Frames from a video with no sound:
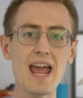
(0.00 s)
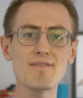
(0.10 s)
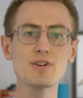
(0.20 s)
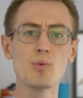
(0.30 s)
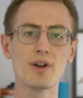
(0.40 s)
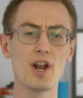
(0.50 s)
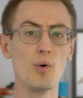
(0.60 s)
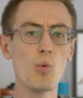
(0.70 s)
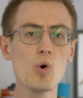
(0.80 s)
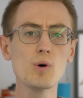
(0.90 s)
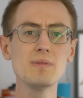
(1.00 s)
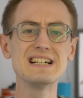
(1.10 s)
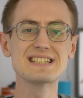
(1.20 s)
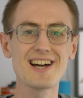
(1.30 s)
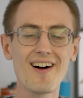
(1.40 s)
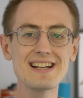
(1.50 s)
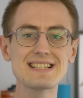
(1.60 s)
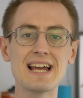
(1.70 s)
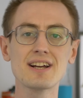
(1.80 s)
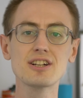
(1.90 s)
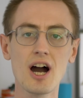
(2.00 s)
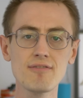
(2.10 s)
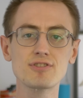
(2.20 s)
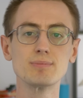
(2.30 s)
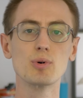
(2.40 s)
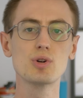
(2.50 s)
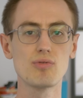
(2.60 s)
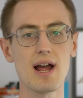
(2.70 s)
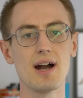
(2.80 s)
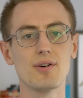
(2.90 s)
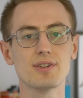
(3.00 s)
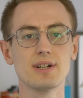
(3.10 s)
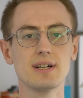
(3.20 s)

everyone in a warm, tight and uncomfortable crowd.